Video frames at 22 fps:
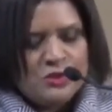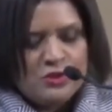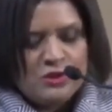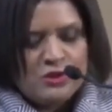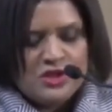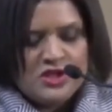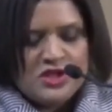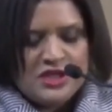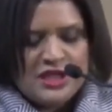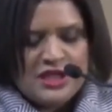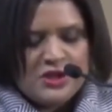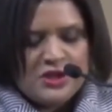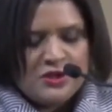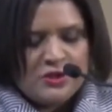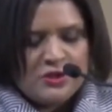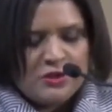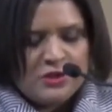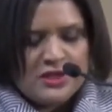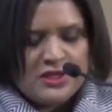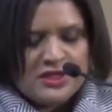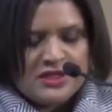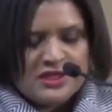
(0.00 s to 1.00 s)
or gender,
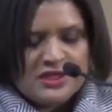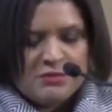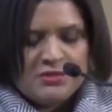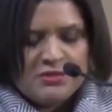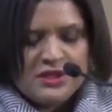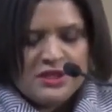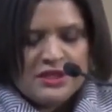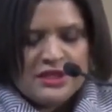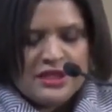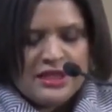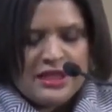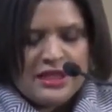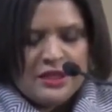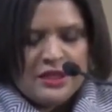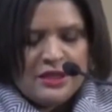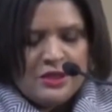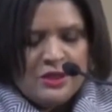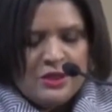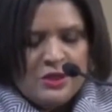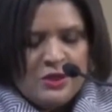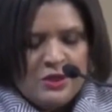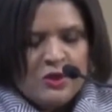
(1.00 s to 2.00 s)
or disability,
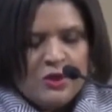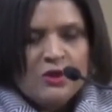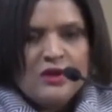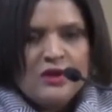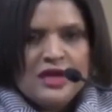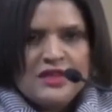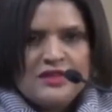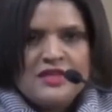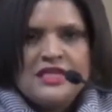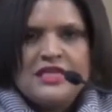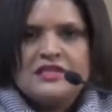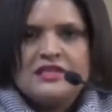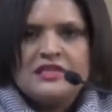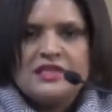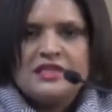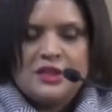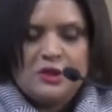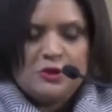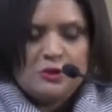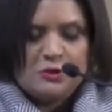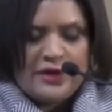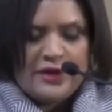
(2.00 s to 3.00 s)
or
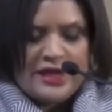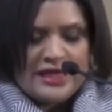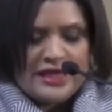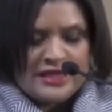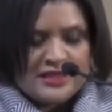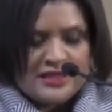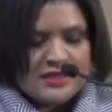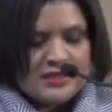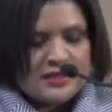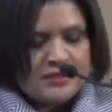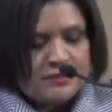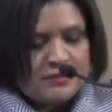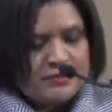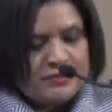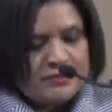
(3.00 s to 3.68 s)
ethnicity, or race.